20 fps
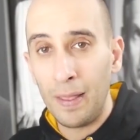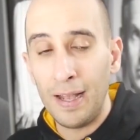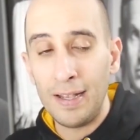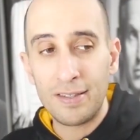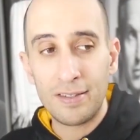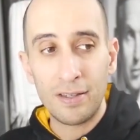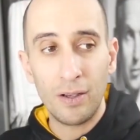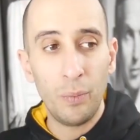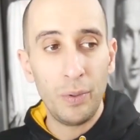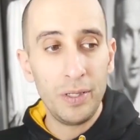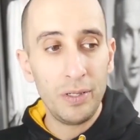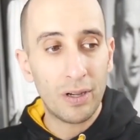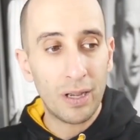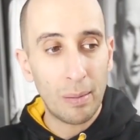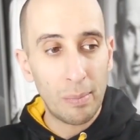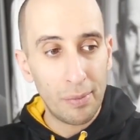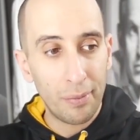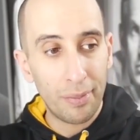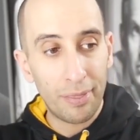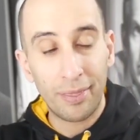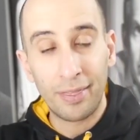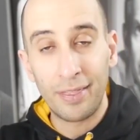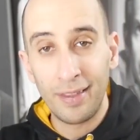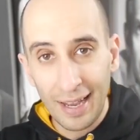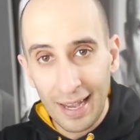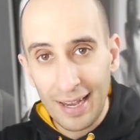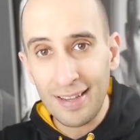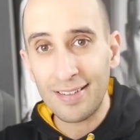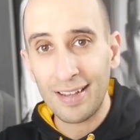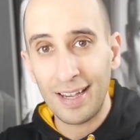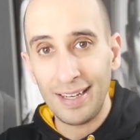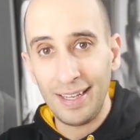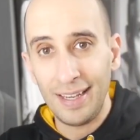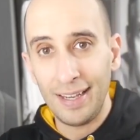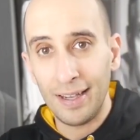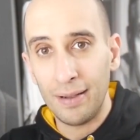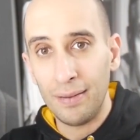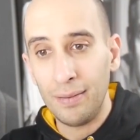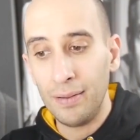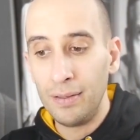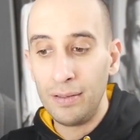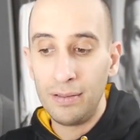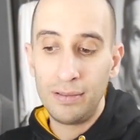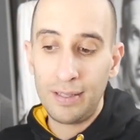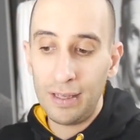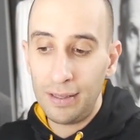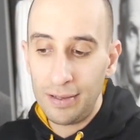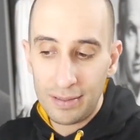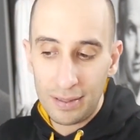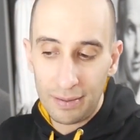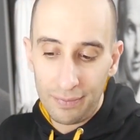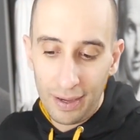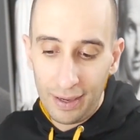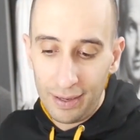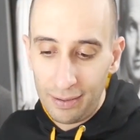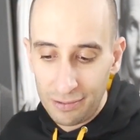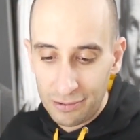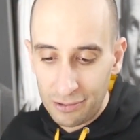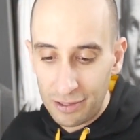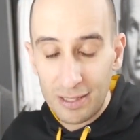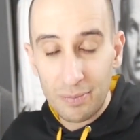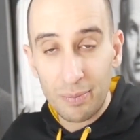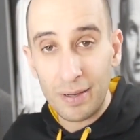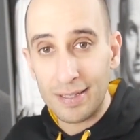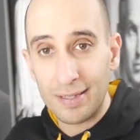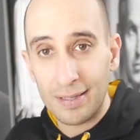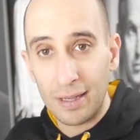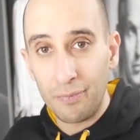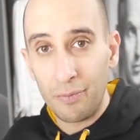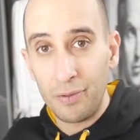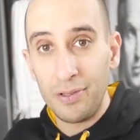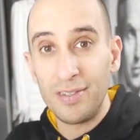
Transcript: And so when you come up with the next idea, you're telling yourself, I don't trust myself.